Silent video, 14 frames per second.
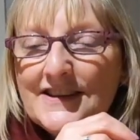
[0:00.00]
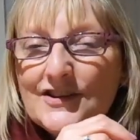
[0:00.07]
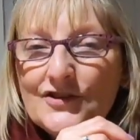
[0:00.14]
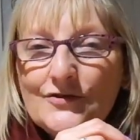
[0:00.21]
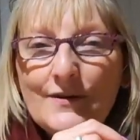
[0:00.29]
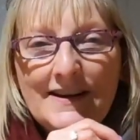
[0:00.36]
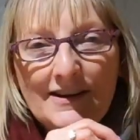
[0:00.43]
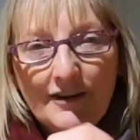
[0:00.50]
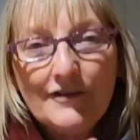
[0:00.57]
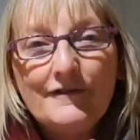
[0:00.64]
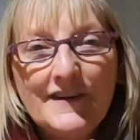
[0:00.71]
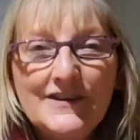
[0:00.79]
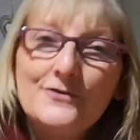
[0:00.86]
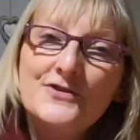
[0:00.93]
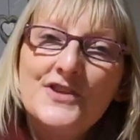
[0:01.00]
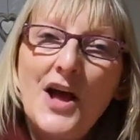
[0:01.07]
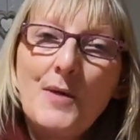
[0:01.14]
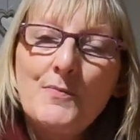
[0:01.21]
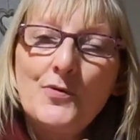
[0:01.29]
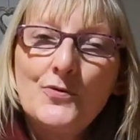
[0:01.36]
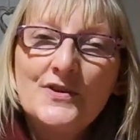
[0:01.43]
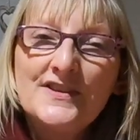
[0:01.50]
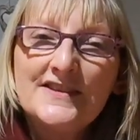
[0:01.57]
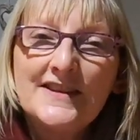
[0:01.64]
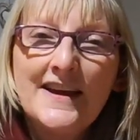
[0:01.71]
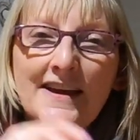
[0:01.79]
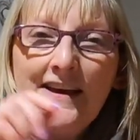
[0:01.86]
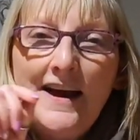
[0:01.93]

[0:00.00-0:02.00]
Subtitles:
to any other videos that I post,